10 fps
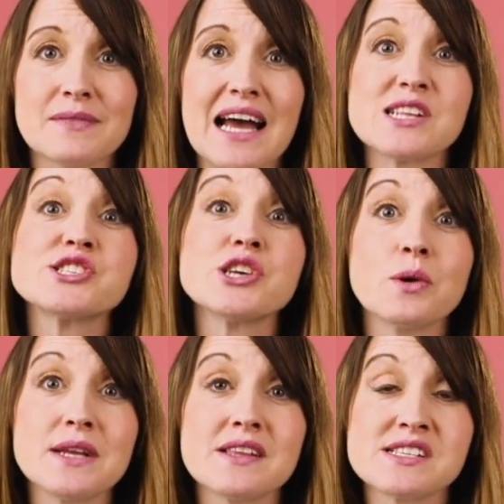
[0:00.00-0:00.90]
and
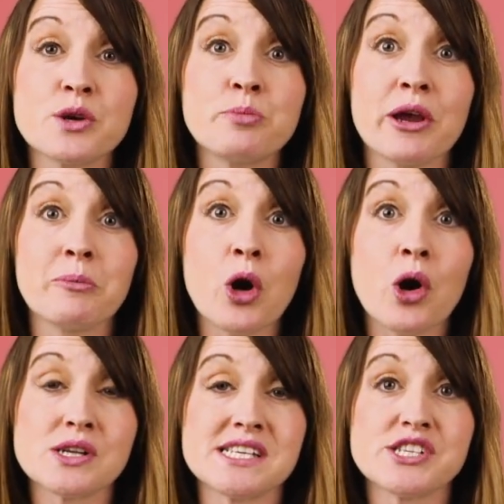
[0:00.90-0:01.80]
so did the Supreme
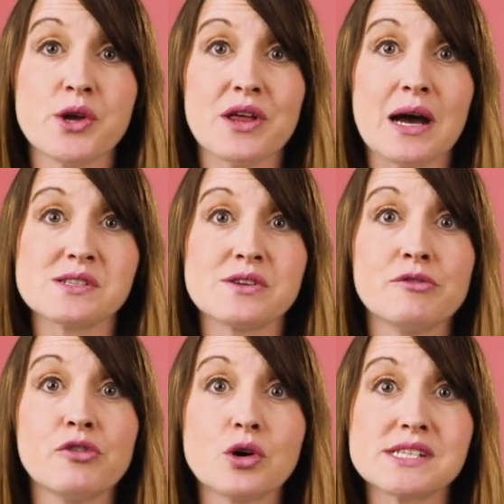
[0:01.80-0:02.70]
Court in
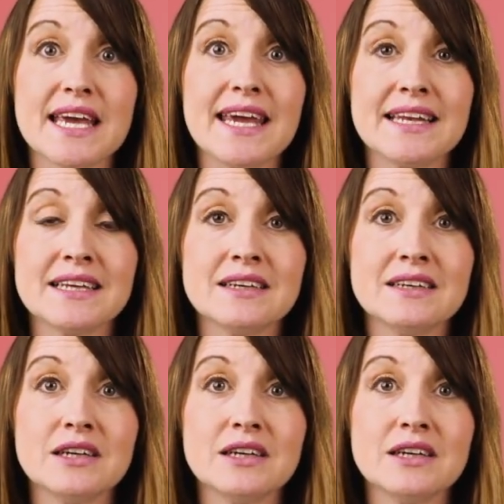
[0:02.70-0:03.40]
2014,